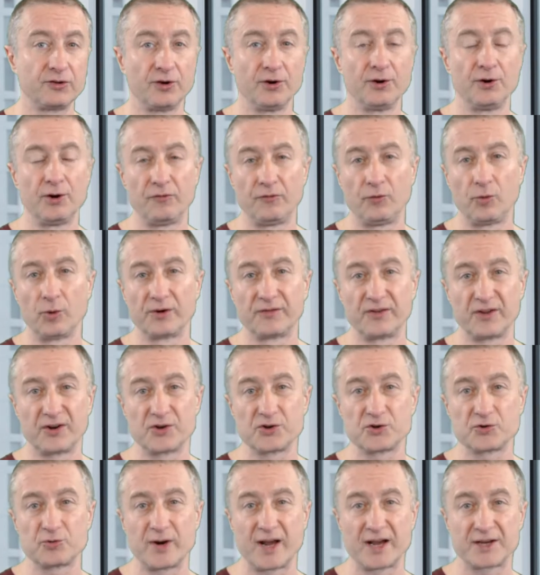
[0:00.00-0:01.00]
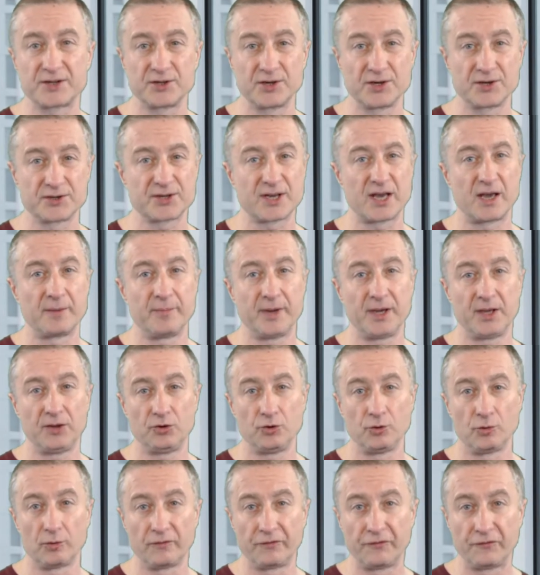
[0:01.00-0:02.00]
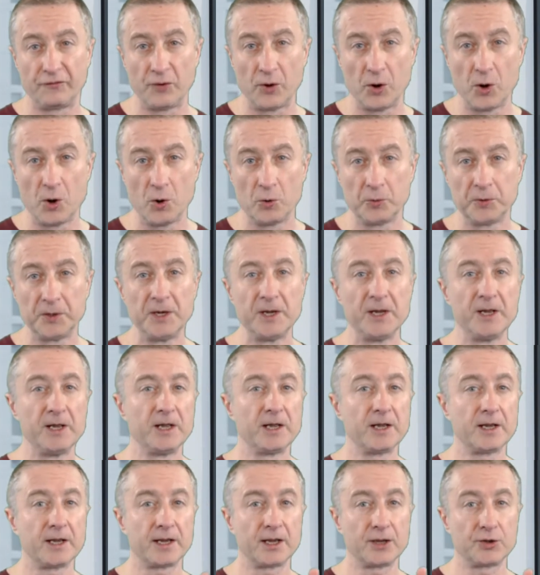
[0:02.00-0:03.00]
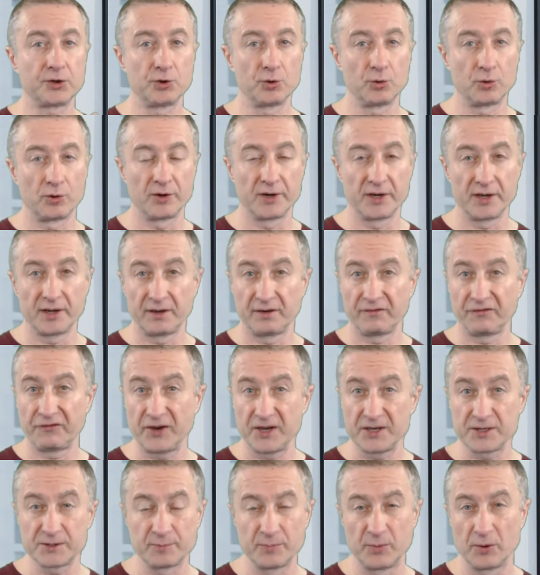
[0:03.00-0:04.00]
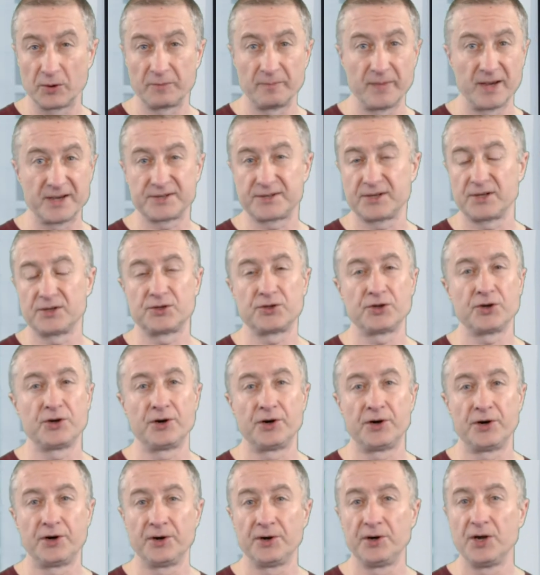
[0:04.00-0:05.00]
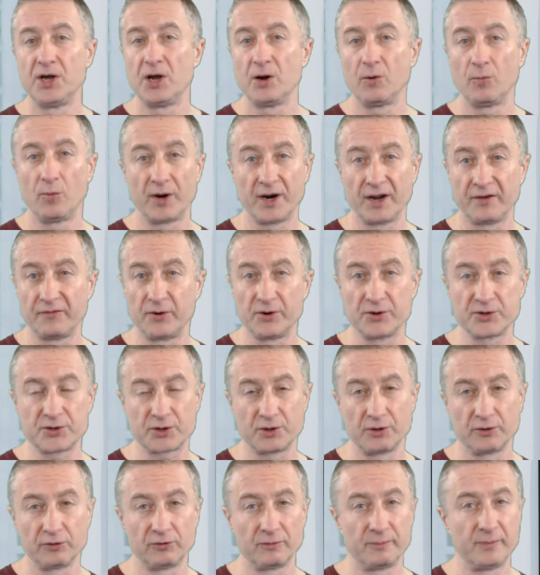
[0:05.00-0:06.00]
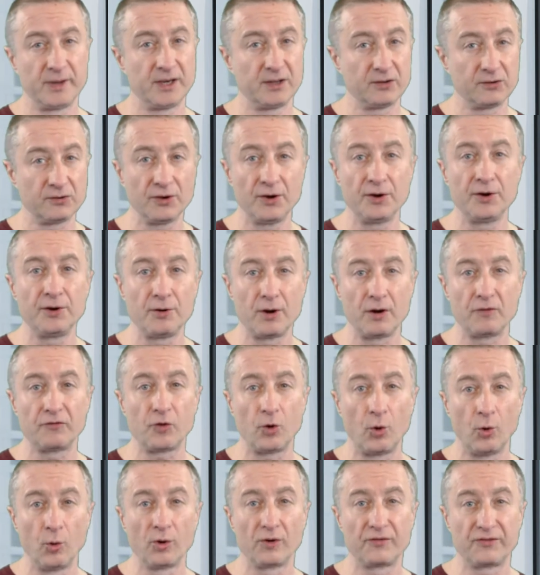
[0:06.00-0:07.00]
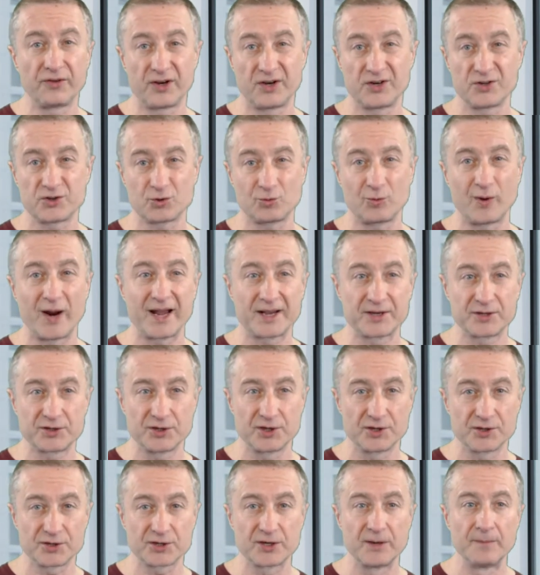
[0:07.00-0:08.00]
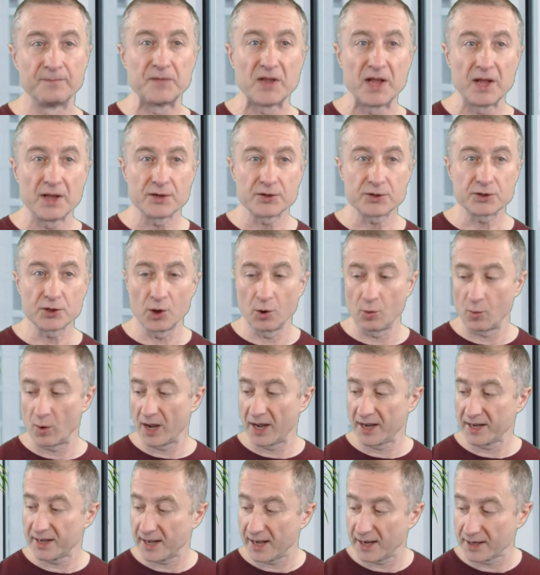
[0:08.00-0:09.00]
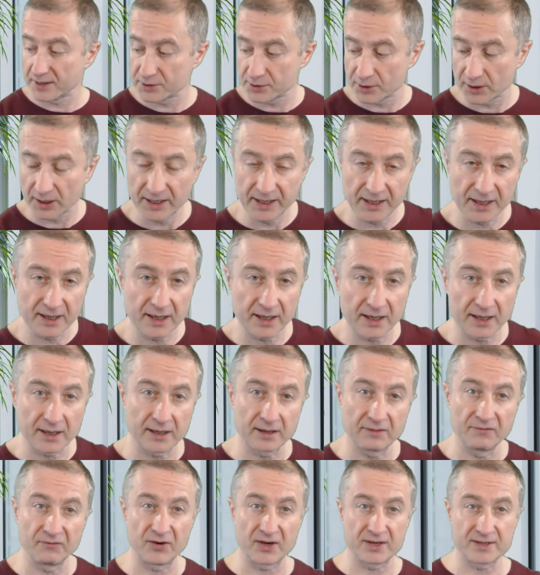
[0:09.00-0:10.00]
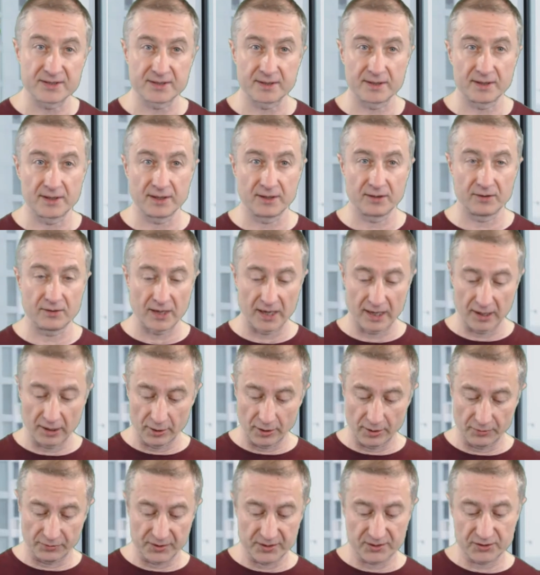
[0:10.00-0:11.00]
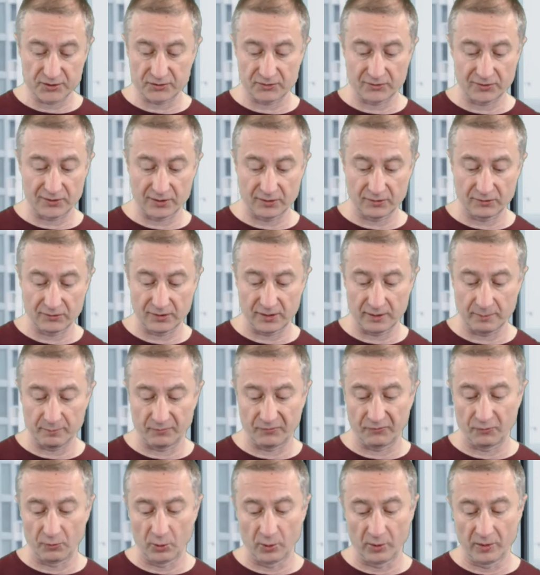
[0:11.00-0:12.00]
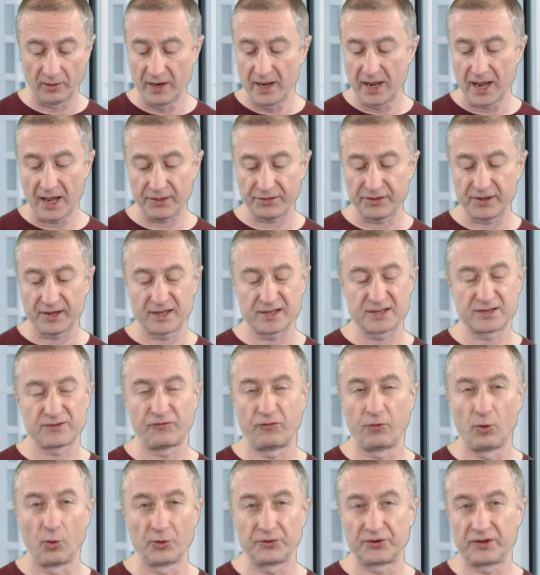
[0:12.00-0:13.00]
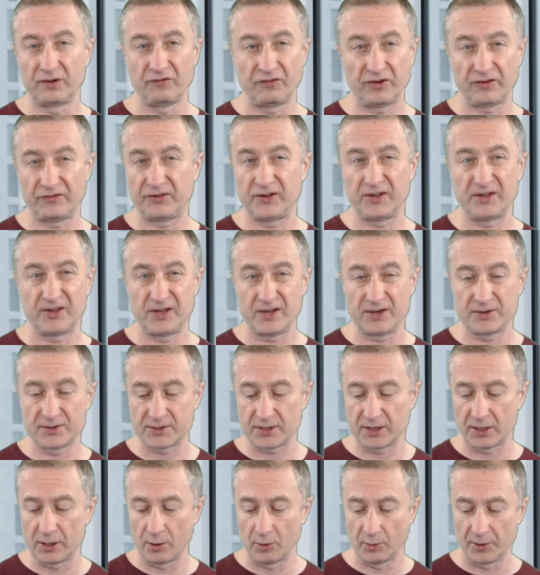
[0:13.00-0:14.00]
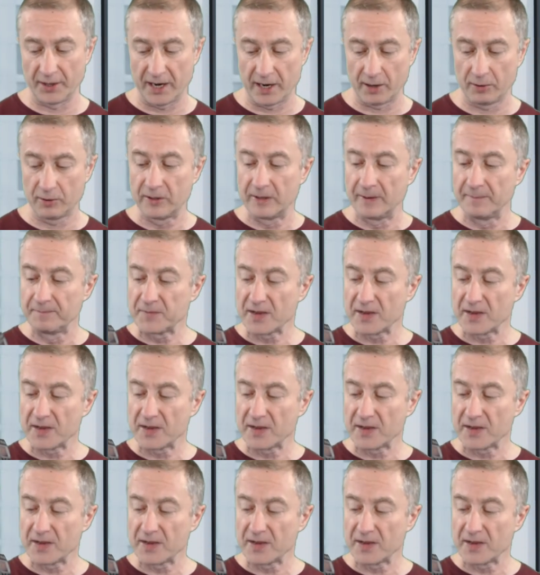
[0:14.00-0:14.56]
turn off all the distractions, I mean your phone, your Facebook Messenger, whatever it's going to be, turn off all the distractions. So I actually I learned this tip for, I think it's 14-15 years ago now.